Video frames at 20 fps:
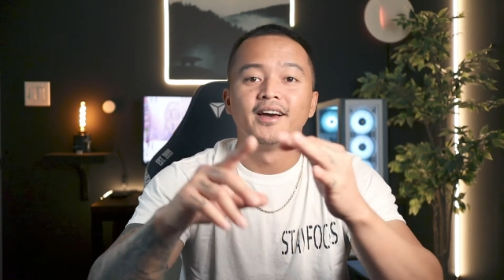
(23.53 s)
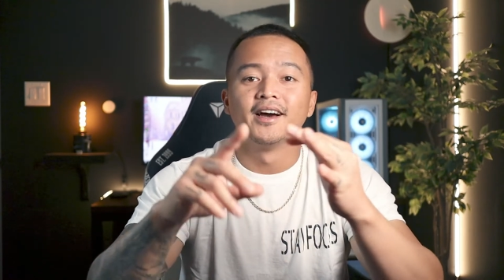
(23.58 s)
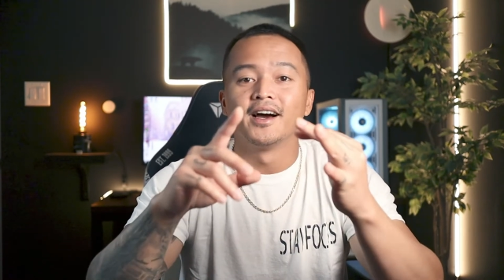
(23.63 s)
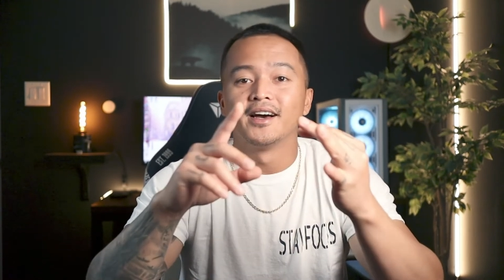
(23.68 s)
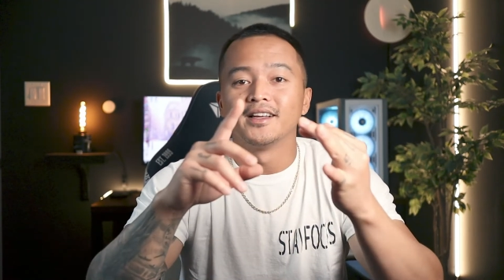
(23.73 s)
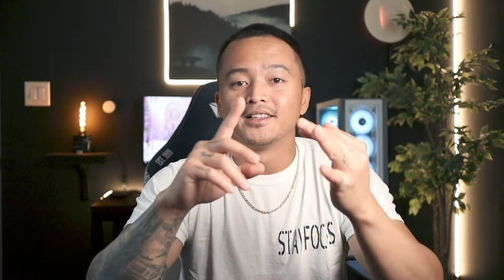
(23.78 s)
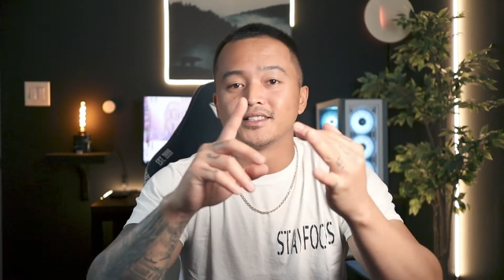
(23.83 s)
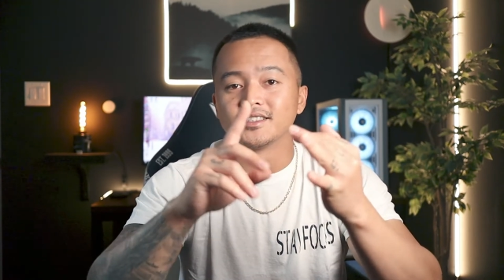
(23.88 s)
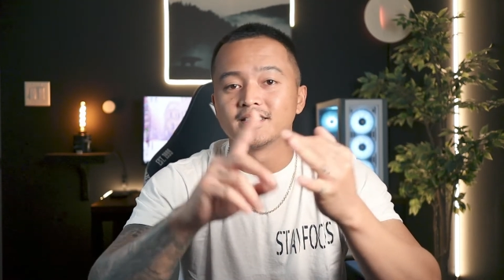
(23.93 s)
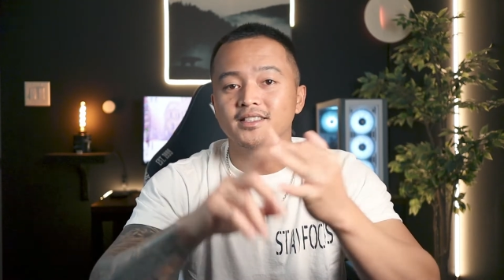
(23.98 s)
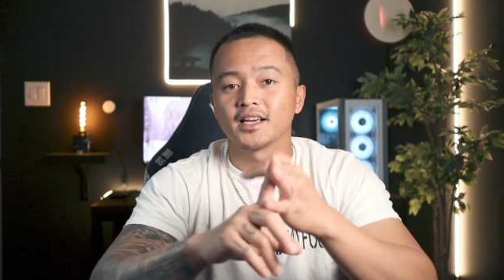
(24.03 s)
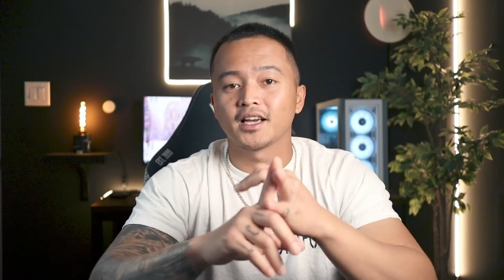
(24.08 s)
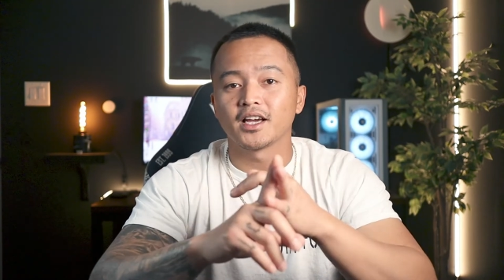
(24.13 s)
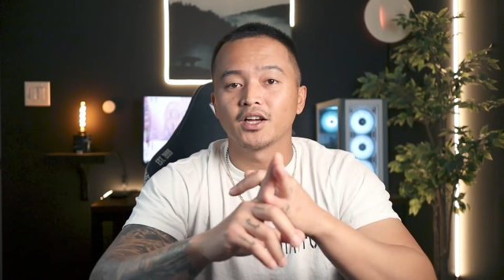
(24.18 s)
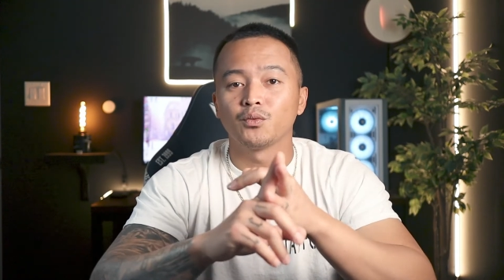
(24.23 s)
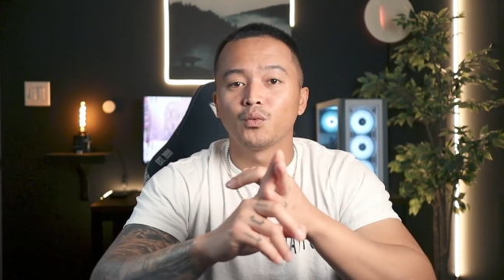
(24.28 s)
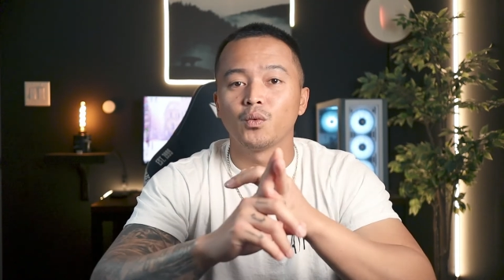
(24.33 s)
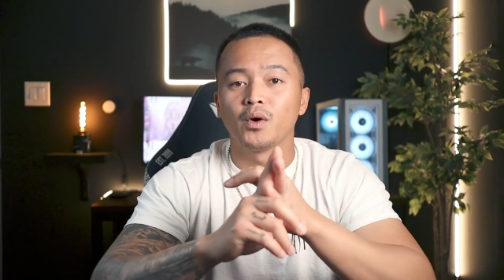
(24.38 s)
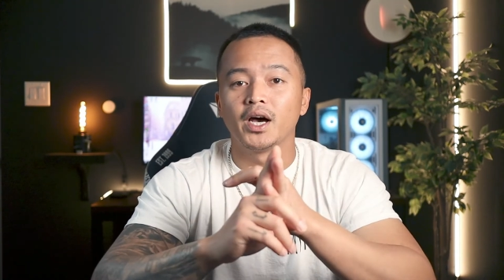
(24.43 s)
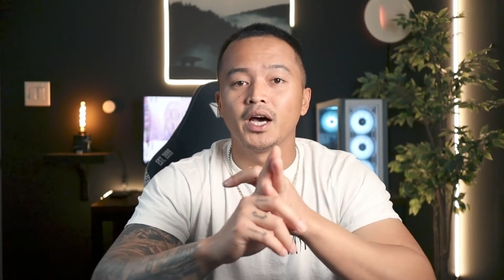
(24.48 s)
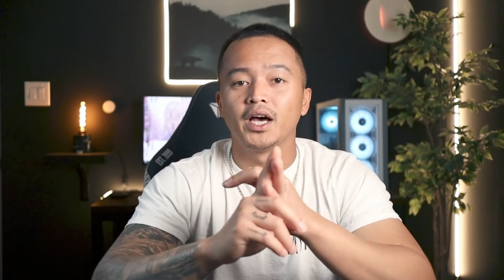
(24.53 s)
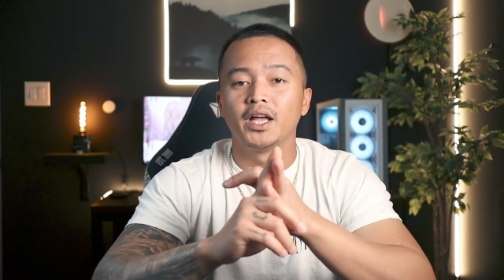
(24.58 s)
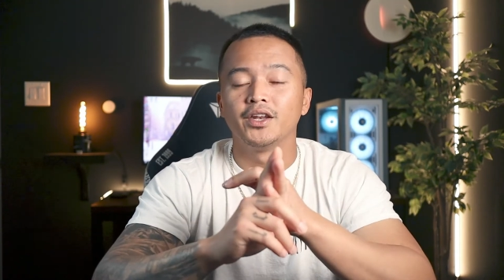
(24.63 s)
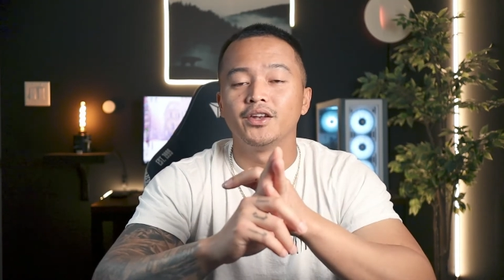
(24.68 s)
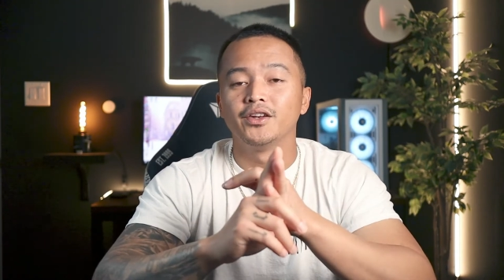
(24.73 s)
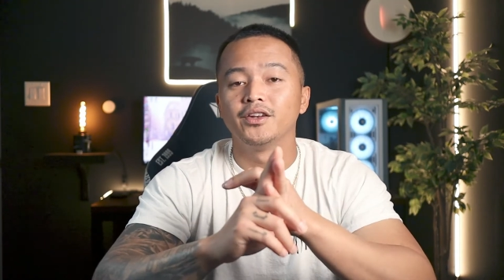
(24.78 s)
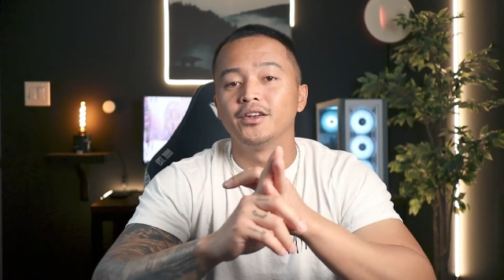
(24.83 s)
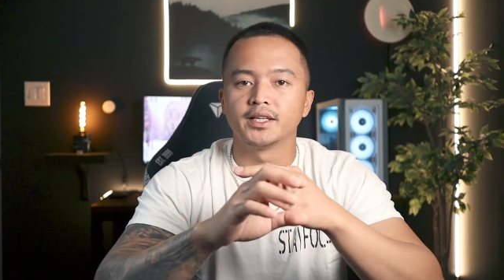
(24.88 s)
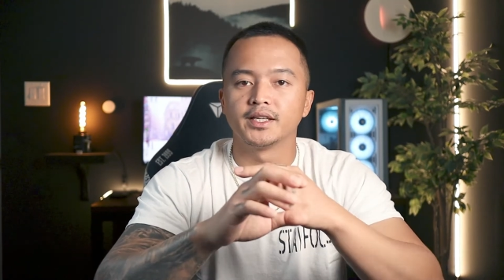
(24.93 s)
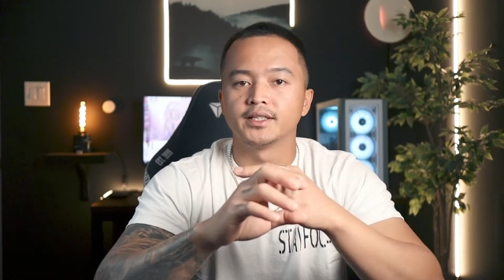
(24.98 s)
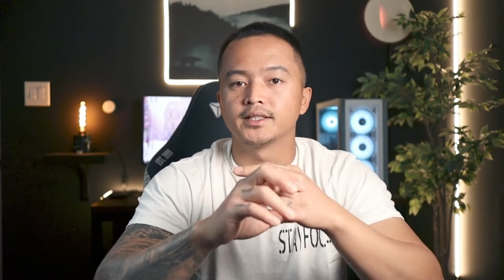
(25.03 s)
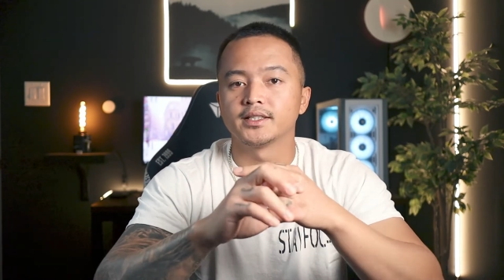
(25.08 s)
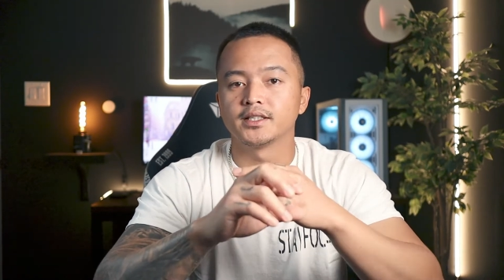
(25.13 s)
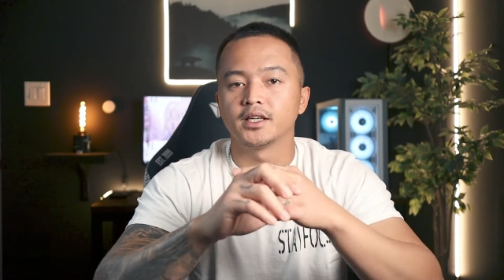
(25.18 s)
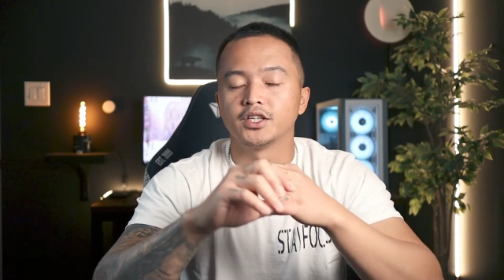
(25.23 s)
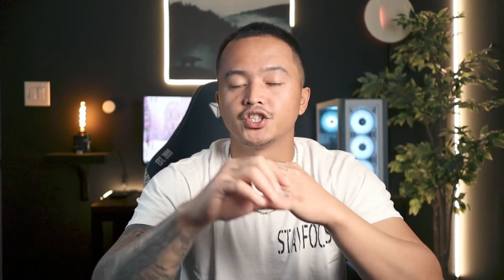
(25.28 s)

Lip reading: And second one is